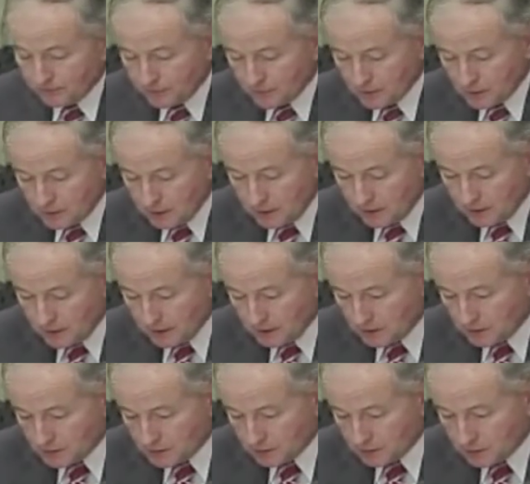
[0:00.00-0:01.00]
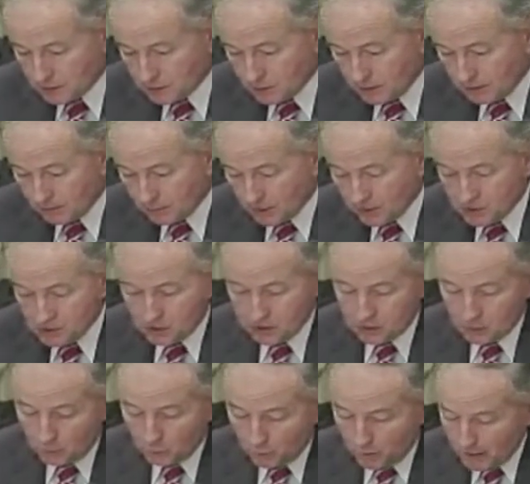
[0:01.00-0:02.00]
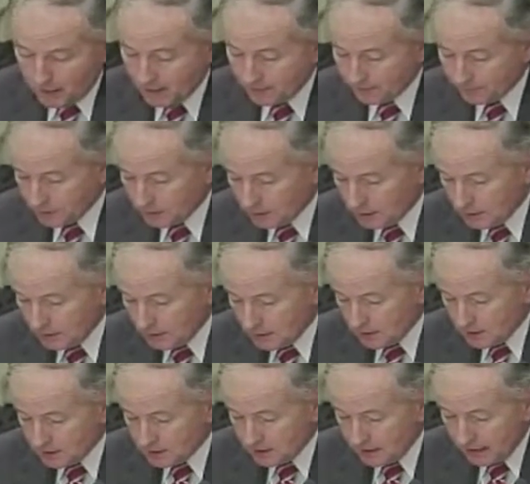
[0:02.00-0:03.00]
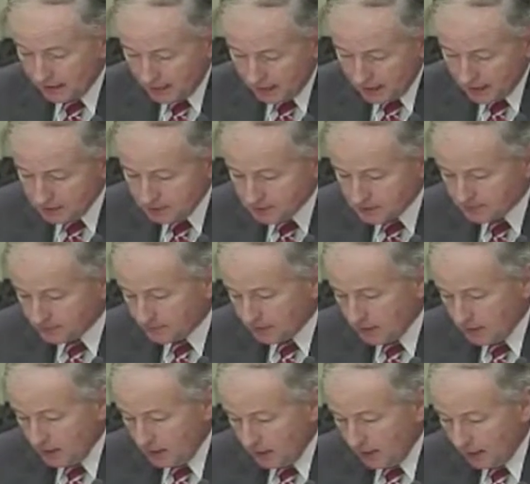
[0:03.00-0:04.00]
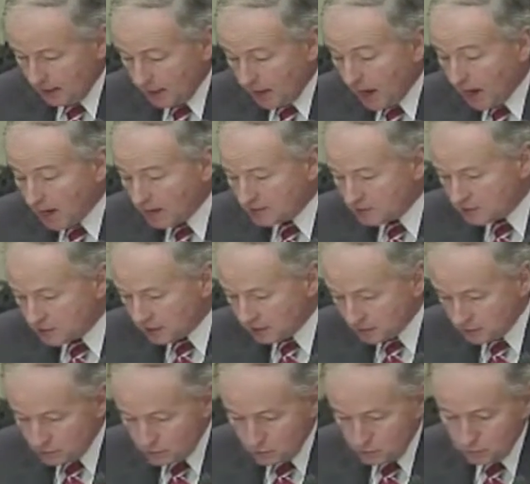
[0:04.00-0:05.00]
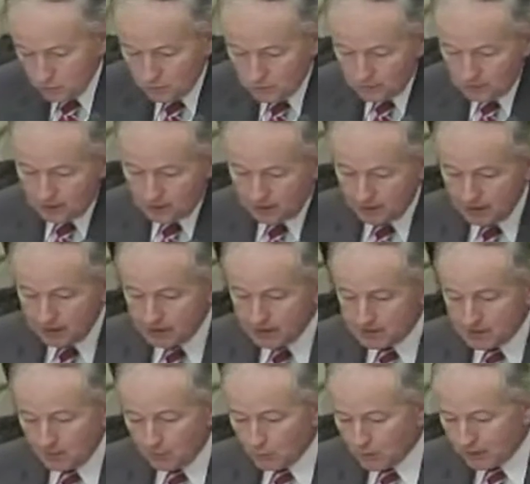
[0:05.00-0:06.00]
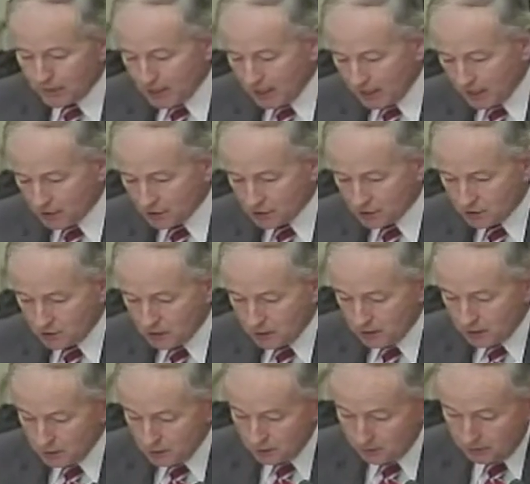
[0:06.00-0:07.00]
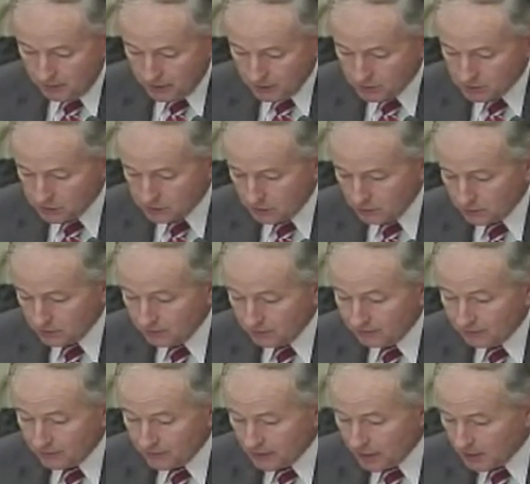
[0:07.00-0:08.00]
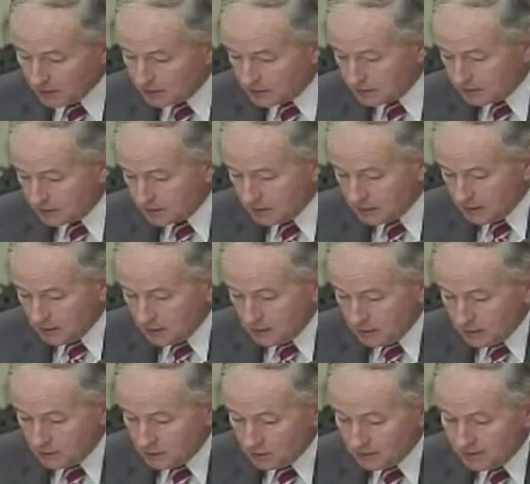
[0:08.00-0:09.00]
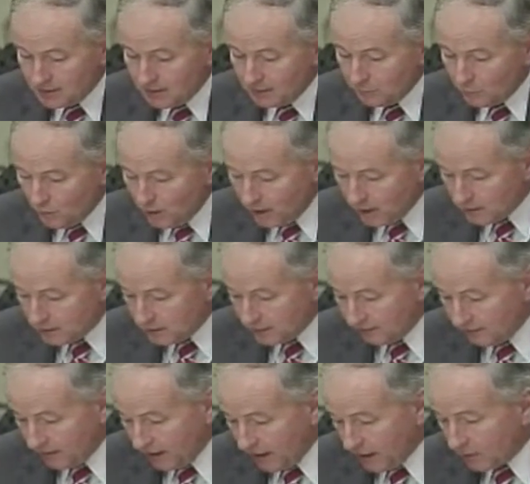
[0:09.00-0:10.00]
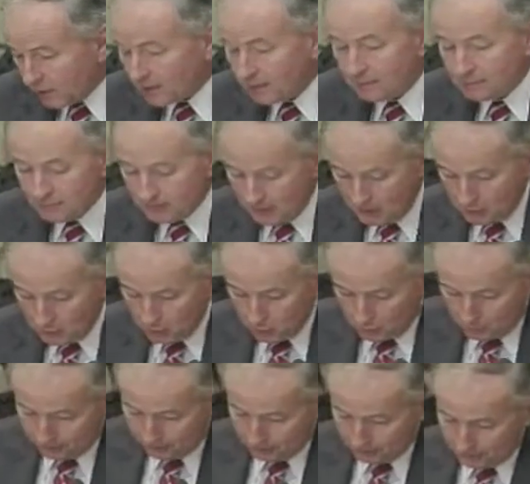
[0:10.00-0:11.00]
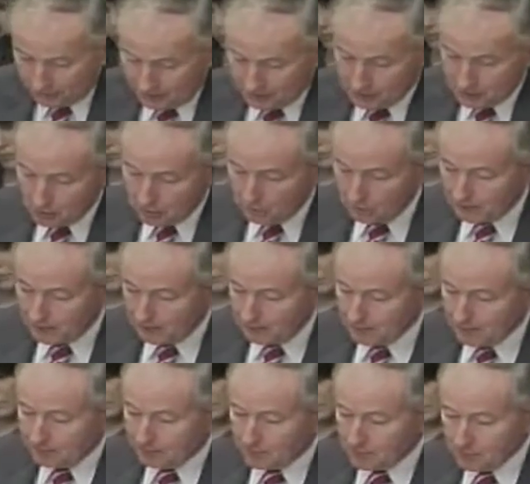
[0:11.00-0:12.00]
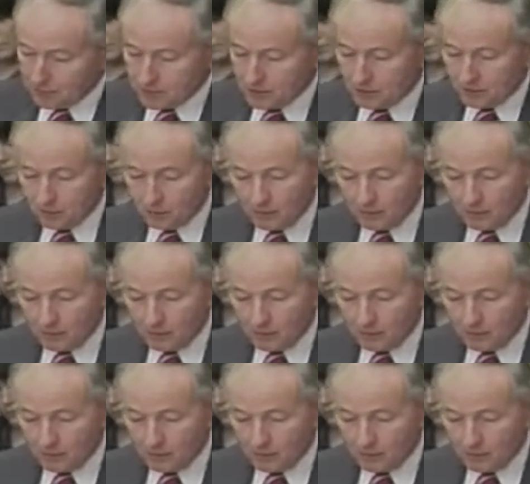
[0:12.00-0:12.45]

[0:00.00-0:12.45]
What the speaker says: note that the committee has already had several days of hearings on Bill C-15 and heard from a wide spectrum of witnesses.